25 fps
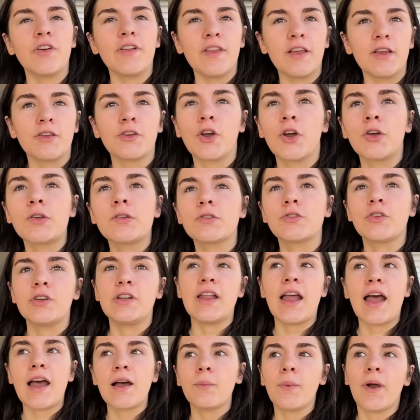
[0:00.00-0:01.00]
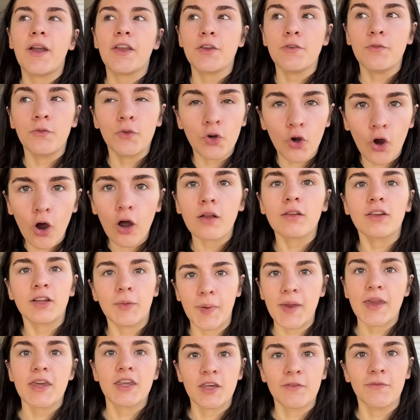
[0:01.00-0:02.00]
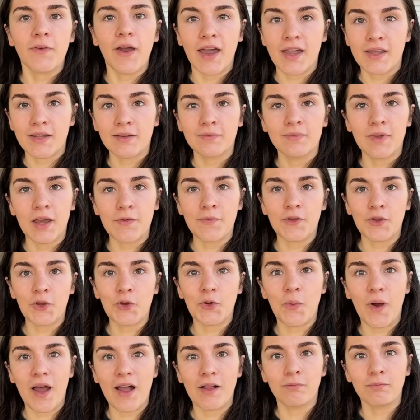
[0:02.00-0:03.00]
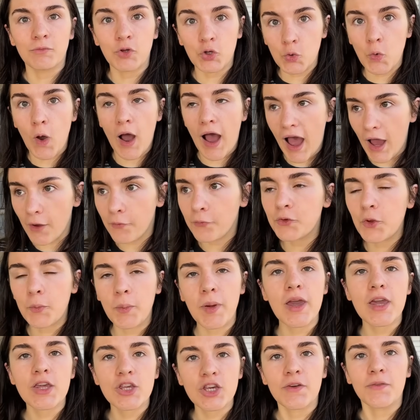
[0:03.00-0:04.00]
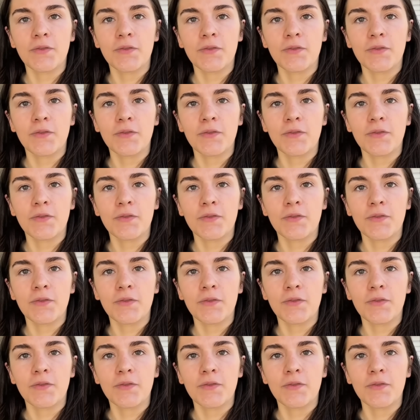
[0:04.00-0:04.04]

in this country now where you've got to pitch invade. If you do well, you have to pitch